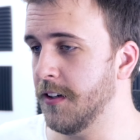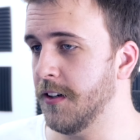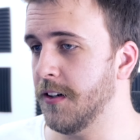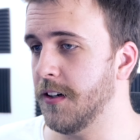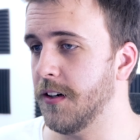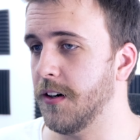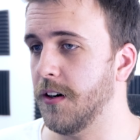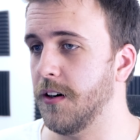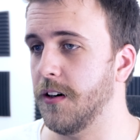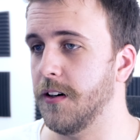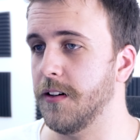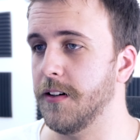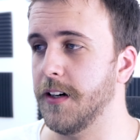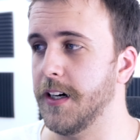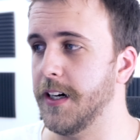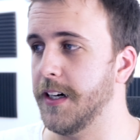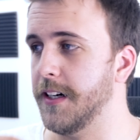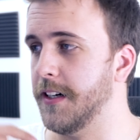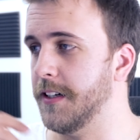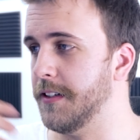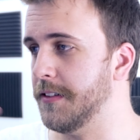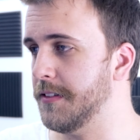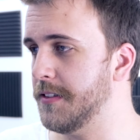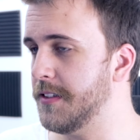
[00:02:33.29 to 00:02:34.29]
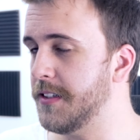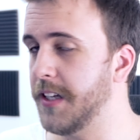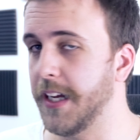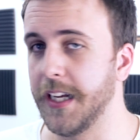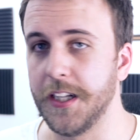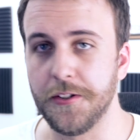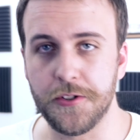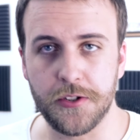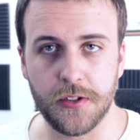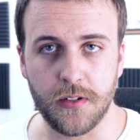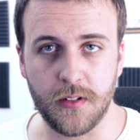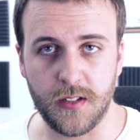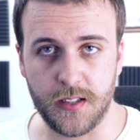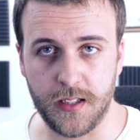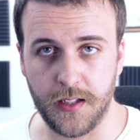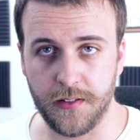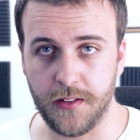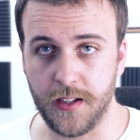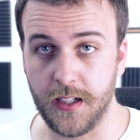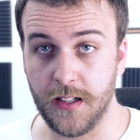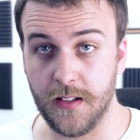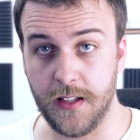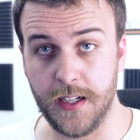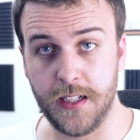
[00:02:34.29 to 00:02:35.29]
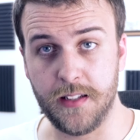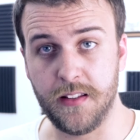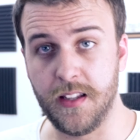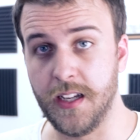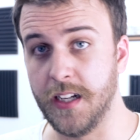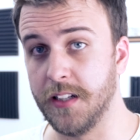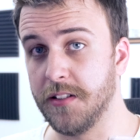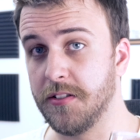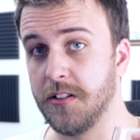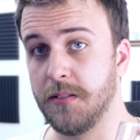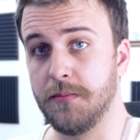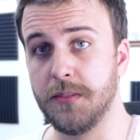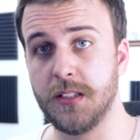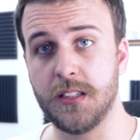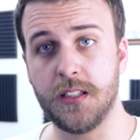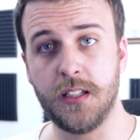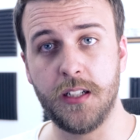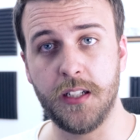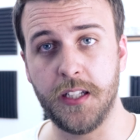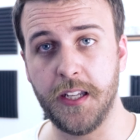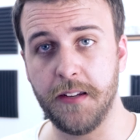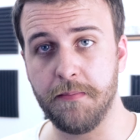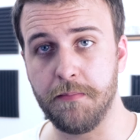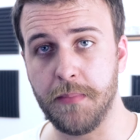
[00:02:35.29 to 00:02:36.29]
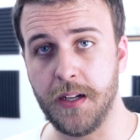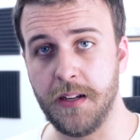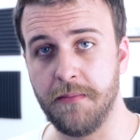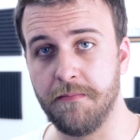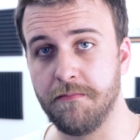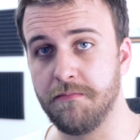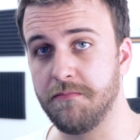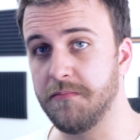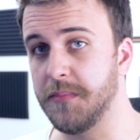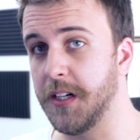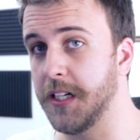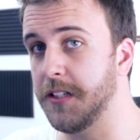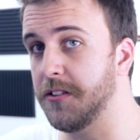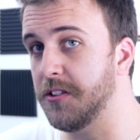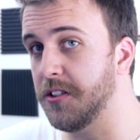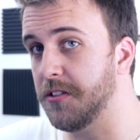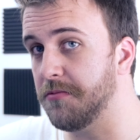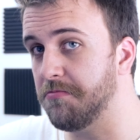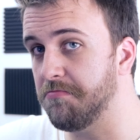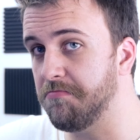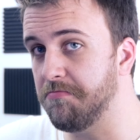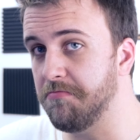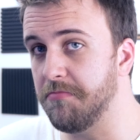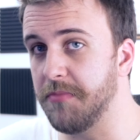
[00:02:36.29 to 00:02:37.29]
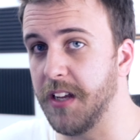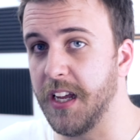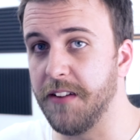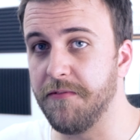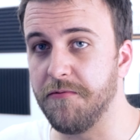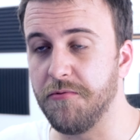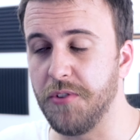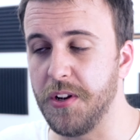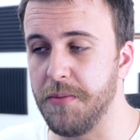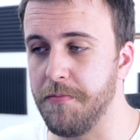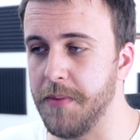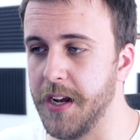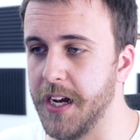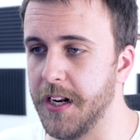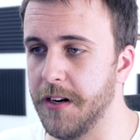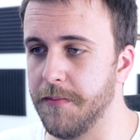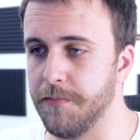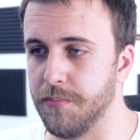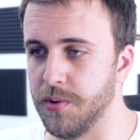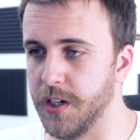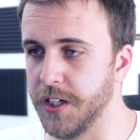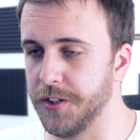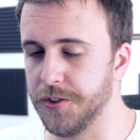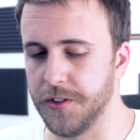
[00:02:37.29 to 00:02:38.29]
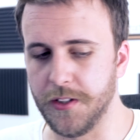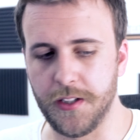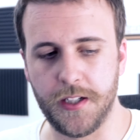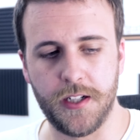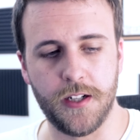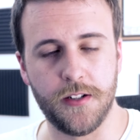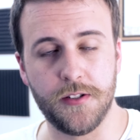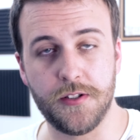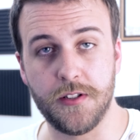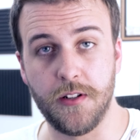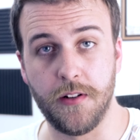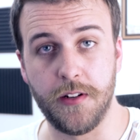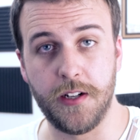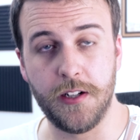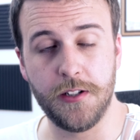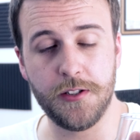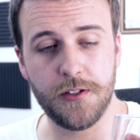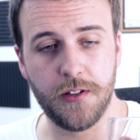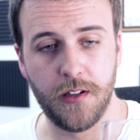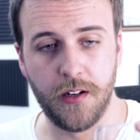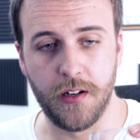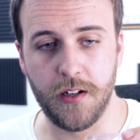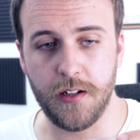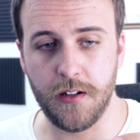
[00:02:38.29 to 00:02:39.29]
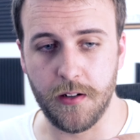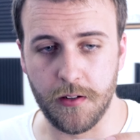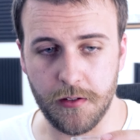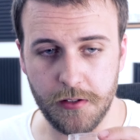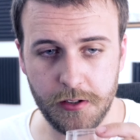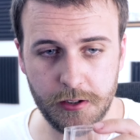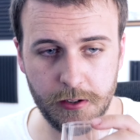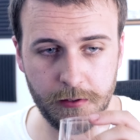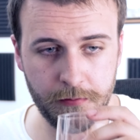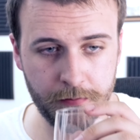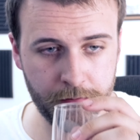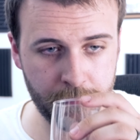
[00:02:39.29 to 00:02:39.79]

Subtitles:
or taster or anything like that, so I'm just gonna give my just everyman impression here. So here's the nose.